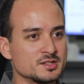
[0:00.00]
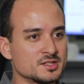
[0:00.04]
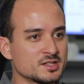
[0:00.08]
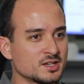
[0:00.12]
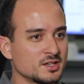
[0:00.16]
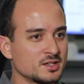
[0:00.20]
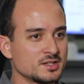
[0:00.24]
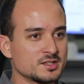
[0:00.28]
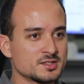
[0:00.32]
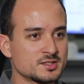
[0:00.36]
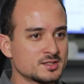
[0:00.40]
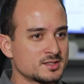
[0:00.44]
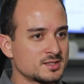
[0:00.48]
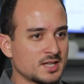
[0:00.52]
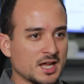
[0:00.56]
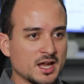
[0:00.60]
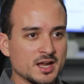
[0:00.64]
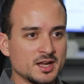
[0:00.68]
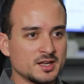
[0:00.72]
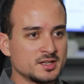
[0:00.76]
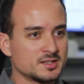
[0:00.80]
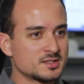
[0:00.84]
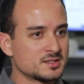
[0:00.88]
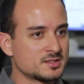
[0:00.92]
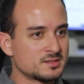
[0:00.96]
discuss
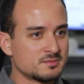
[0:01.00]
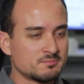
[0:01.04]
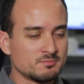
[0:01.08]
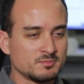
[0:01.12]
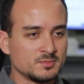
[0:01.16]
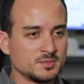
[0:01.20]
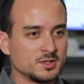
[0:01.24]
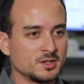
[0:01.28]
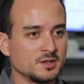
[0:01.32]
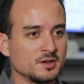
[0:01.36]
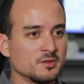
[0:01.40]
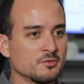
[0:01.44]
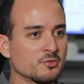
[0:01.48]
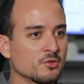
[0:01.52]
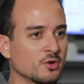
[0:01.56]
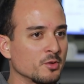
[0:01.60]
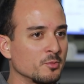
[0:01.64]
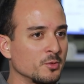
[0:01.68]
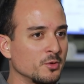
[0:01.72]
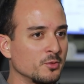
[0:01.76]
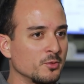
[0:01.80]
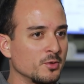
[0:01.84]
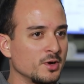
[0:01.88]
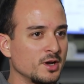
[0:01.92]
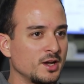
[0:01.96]
science in an
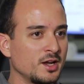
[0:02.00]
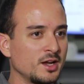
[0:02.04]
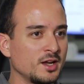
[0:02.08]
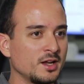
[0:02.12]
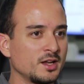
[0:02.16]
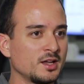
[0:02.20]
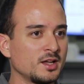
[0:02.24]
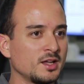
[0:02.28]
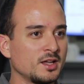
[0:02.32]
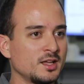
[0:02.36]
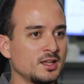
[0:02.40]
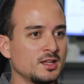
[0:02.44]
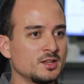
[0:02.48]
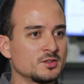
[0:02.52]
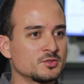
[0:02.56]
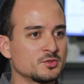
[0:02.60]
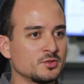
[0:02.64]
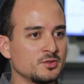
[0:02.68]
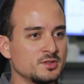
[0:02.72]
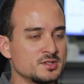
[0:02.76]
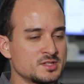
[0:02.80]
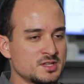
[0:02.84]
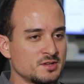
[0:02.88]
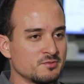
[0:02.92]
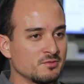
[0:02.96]
informal way. So
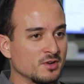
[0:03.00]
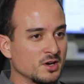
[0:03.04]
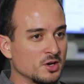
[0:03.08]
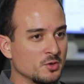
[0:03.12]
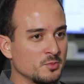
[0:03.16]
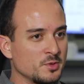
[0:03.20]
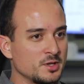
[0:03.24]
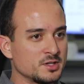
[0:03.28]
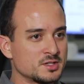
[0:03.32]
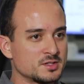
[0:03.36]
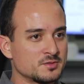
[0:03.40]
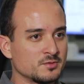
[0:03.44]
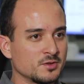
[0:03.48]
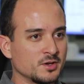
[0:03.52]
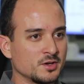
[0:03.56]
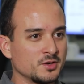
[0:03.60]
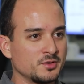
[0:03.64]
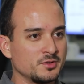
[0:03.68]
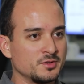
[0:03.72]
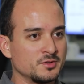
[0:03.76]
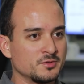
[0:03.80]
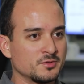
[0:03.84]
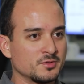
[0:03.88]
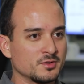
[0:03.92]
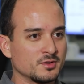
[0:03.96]
this environment is very
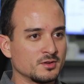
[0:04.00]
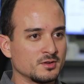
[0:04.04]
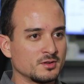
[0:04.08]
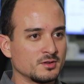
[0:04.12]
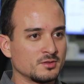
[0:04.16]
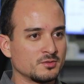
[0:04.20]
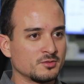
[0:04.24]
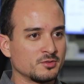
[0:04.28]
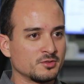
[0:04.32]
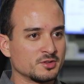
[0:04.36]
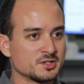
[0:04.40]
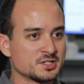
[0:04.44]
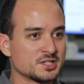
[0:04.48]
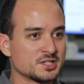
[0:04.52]
good for, for